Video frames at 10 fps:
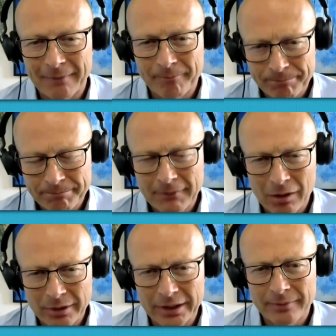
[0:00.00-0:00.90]
Yeah.
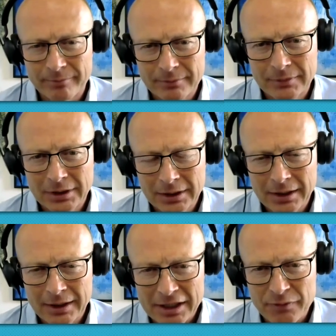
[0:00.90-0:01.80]
Okay.
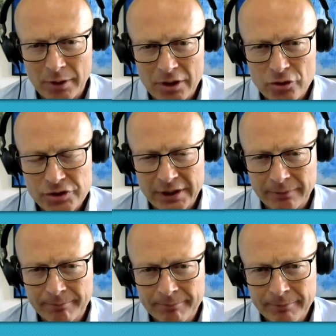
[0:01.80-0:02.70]
That's very interesting.
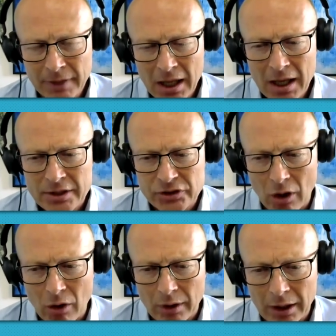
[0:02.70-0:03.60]

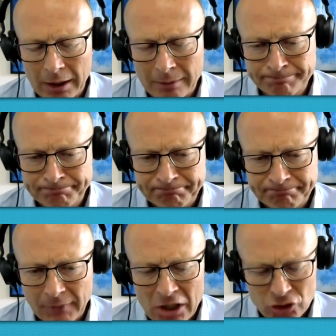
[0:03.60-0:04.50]
So
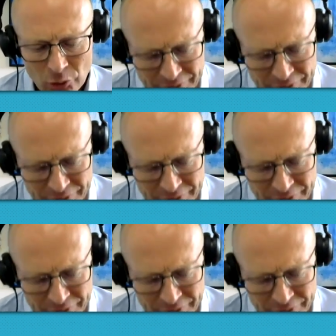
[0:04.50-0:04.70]
so